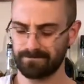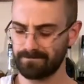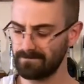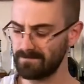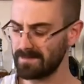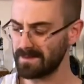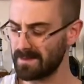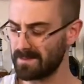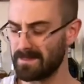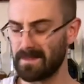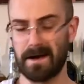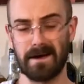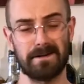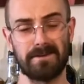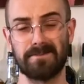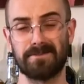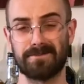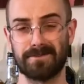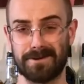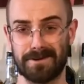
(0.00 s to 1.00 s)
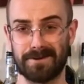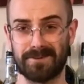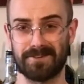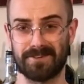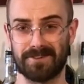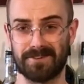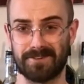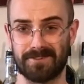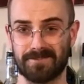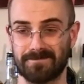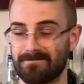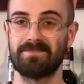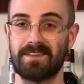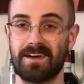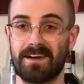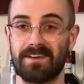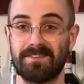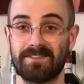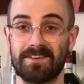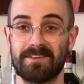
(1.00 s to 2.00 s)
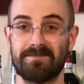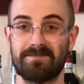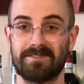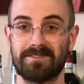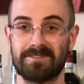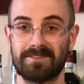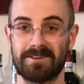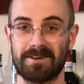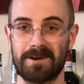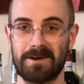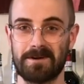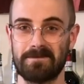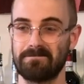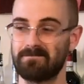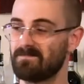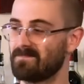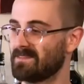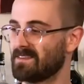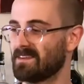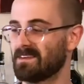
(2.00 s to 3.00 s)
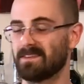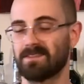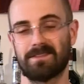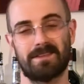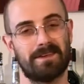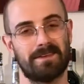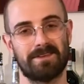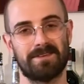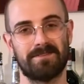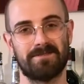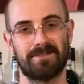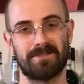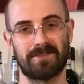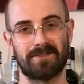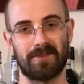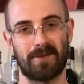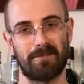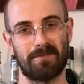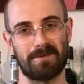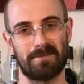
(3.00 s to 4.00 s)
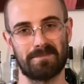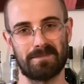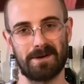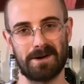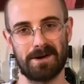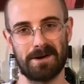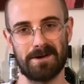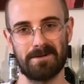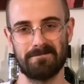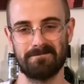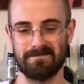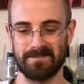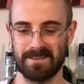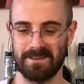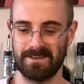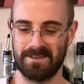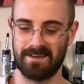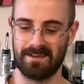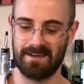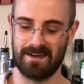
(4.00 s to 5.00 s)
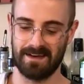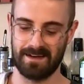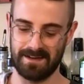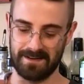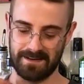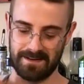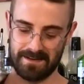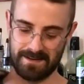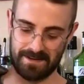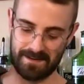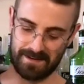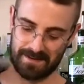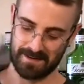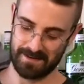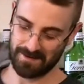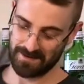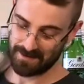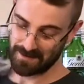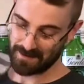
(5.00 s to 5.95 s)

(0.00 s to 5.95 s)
That is delicious. That is it for tonight. Thank you for stopping by, and